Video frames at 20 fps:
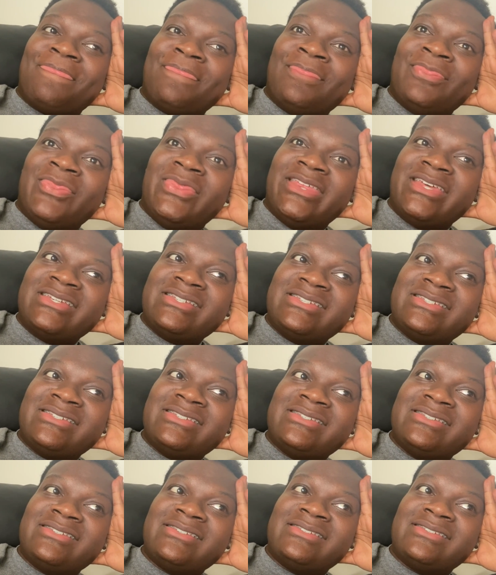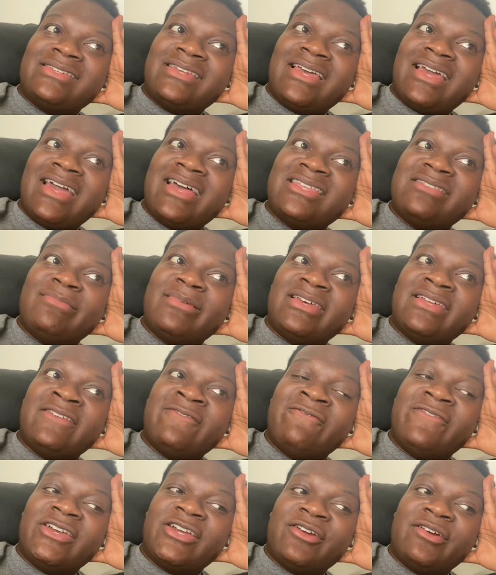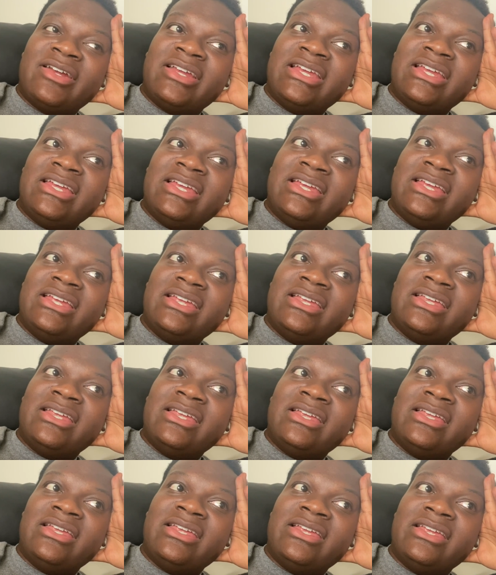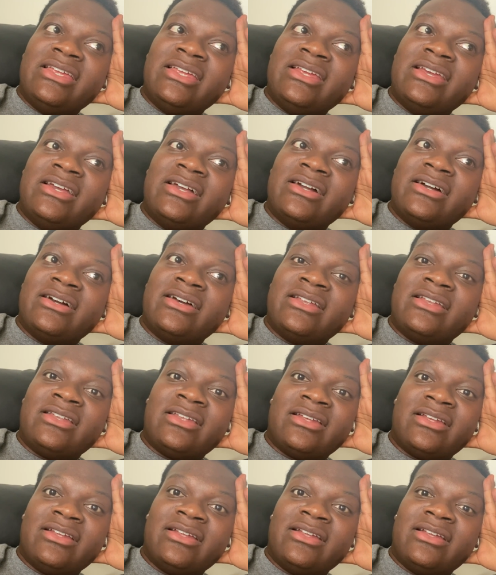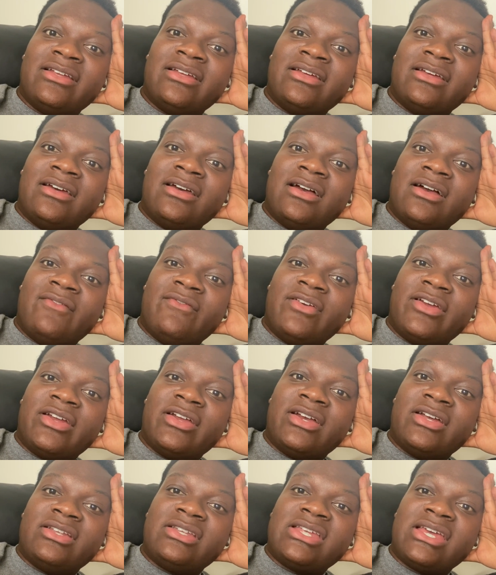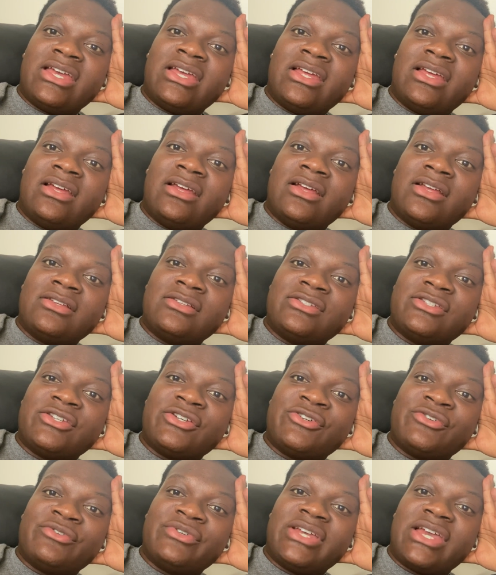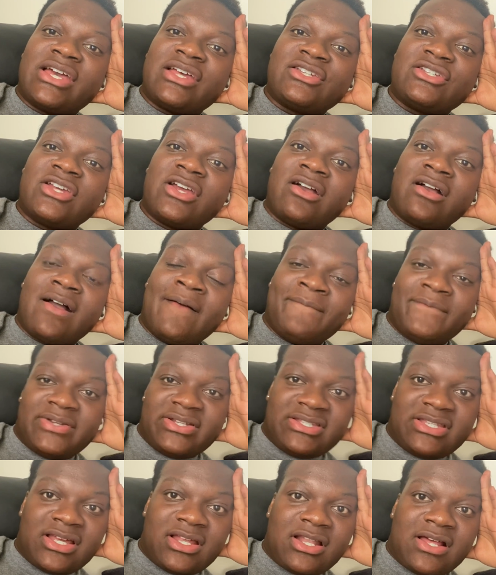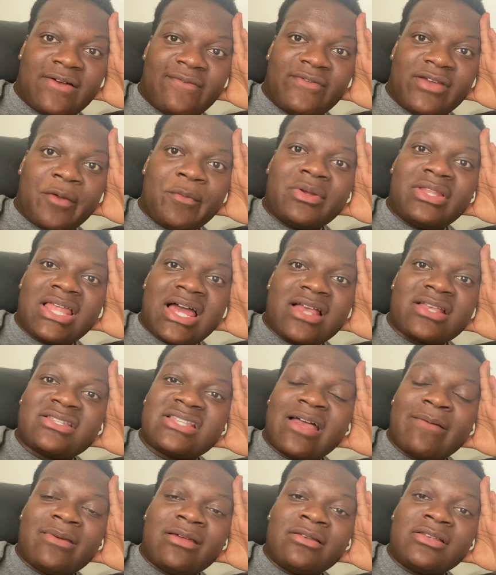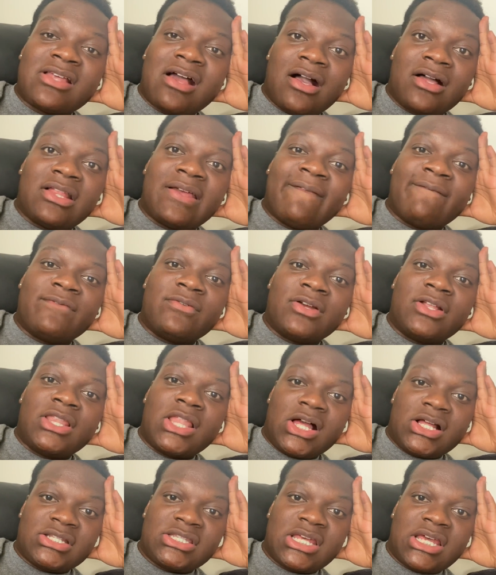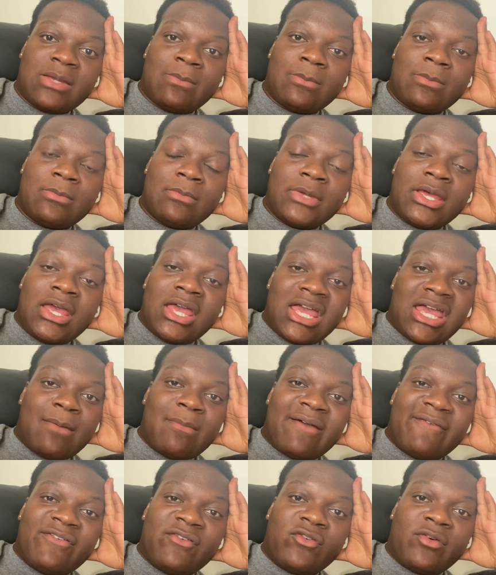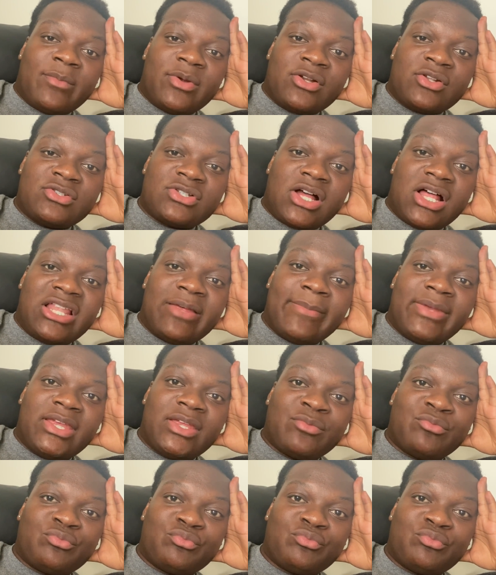this has been very good. Very good day. So yeah, chill. I'm gonna sign off and relax. I've been talking for a long time. And my friend Roberto's calling me.